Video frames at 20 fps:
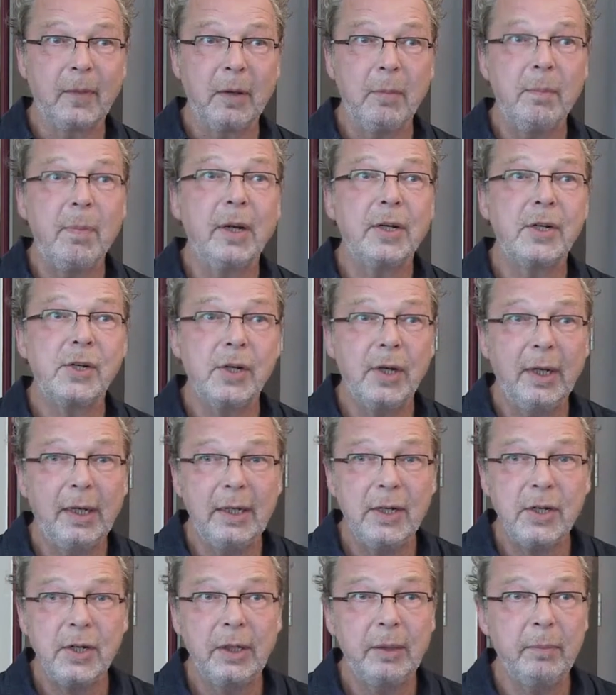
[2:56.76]
by
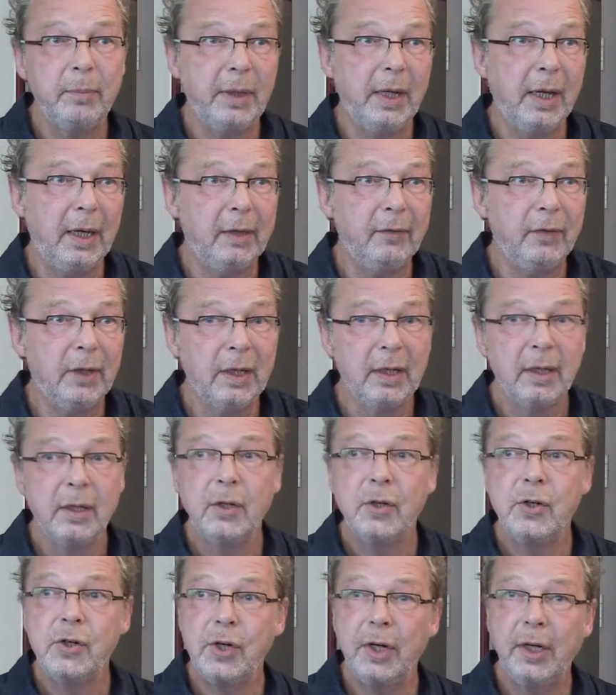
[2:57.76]
changing behavior,
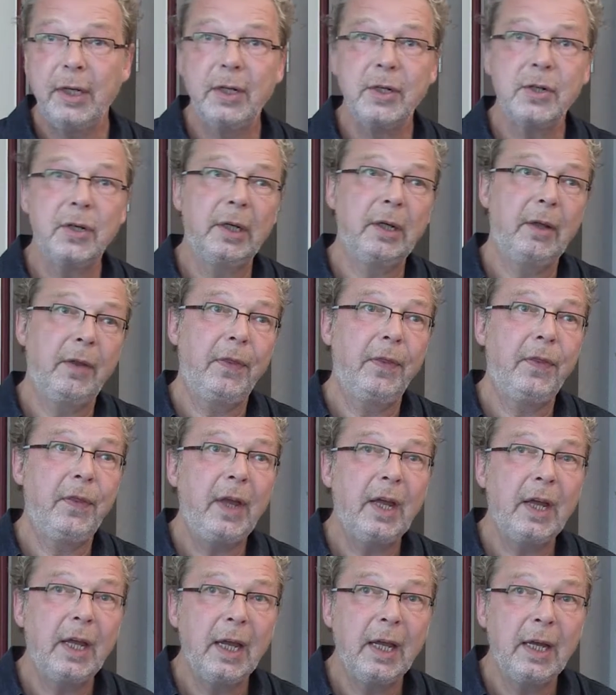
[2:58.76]
changing
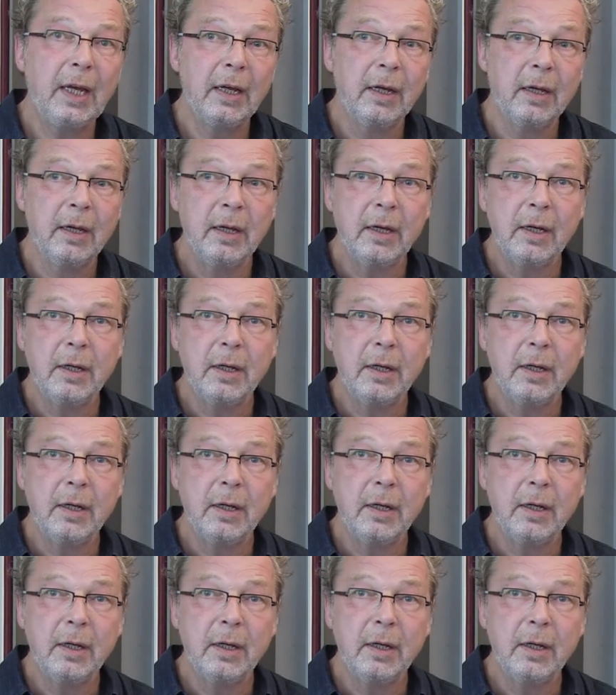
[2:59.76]
thinking,